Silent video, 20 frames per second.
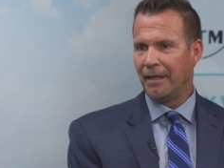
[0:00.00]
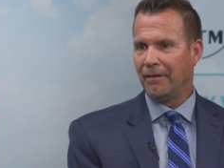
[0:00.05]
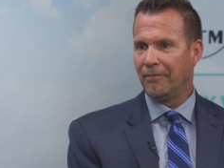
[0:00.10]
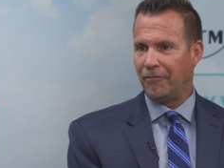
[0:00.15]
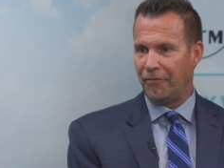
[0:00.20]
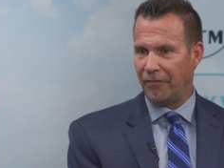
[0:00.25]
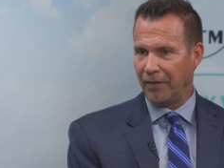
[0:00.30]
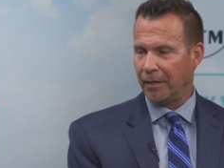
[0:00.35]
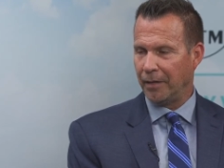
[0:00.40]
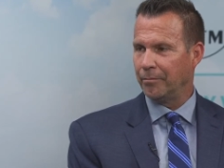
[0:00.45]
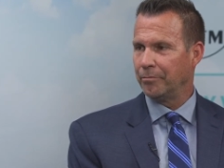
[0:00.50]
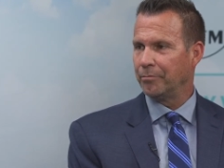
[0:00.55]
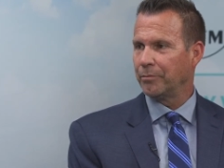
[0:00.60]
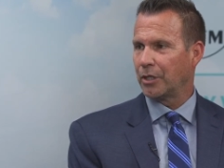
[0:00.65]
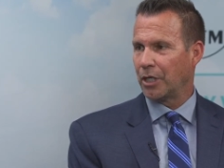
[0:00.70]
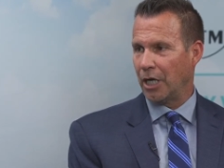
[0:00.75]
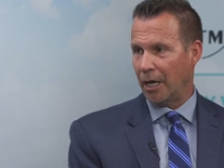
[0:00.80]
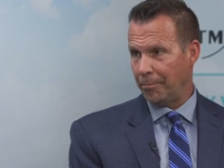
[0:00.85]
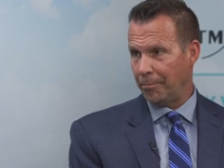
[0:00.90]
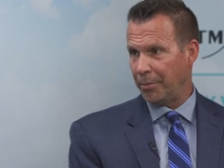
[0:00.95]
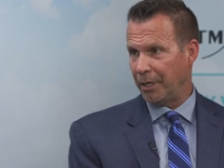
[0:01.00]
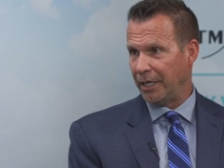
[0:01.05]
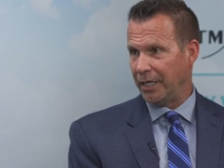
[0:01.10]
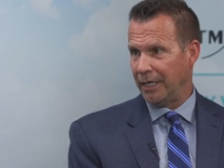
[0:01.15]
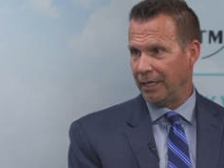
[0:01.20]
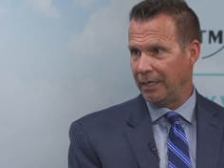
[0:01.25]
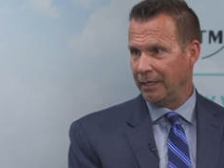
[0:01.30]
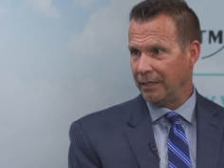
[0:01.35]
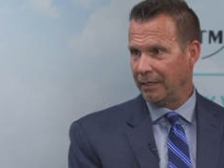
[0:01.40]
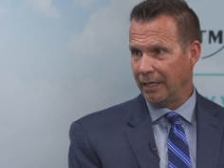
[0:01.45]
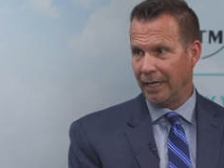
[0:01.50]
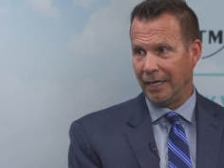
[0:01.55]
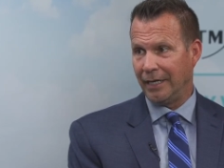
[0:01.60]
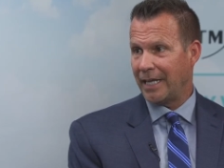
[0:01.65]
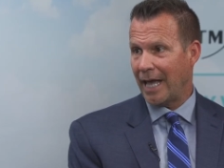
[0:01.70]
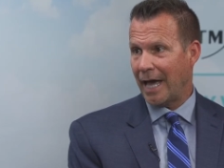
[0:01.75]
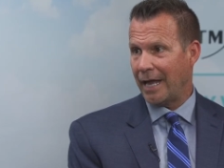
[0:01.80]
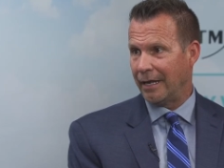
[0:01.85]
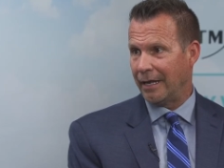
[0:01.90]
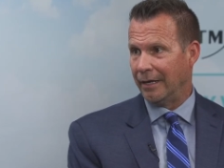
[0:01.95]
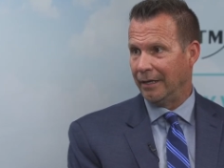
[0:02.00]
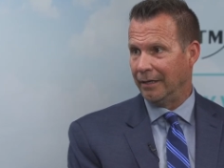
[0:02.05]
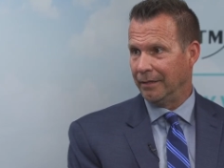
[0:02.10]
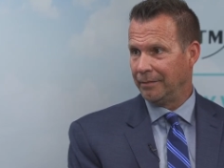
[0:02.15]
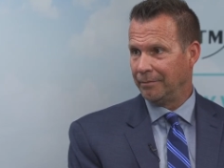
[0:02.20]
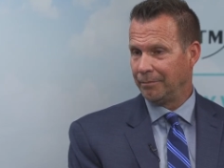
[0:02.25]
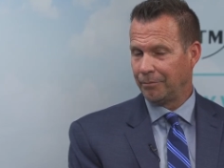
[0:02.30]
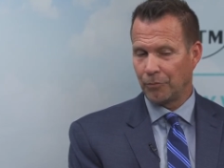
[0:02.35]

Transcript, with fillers: film company in Canada.